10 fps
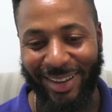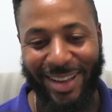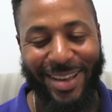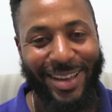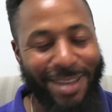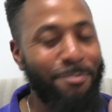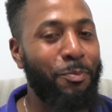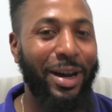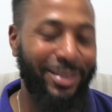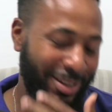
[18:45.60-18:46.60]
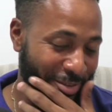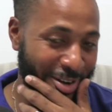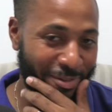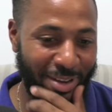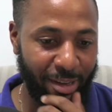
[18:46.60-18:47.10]
impacted Vere
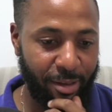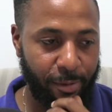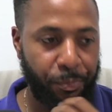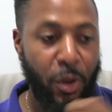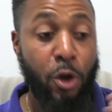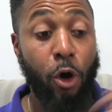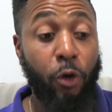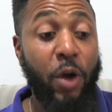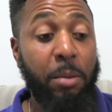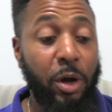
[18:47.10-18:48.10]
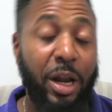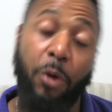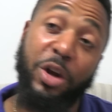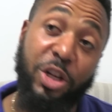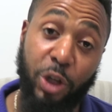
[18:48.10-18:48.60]
Phoenix. Now, Craig Butler
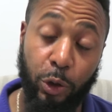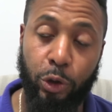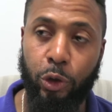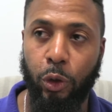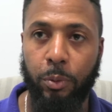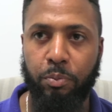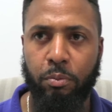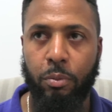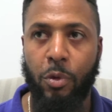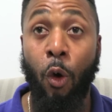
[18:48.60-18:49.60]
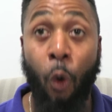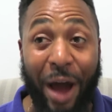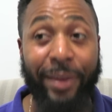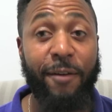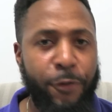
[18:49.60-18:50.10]
reached out to quite a
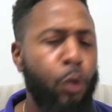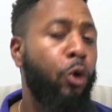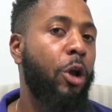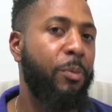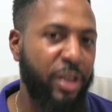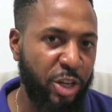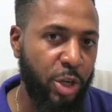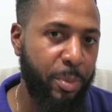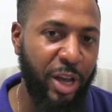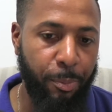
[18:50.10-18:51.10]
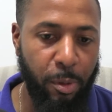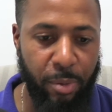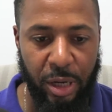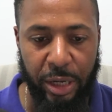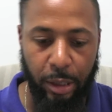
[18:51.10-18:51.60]
few clubs in the Jamaica Premier
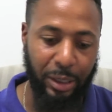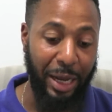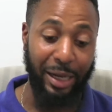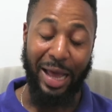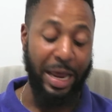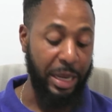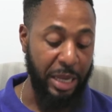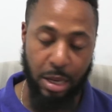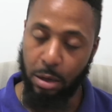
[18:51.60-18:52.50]
League, i.e.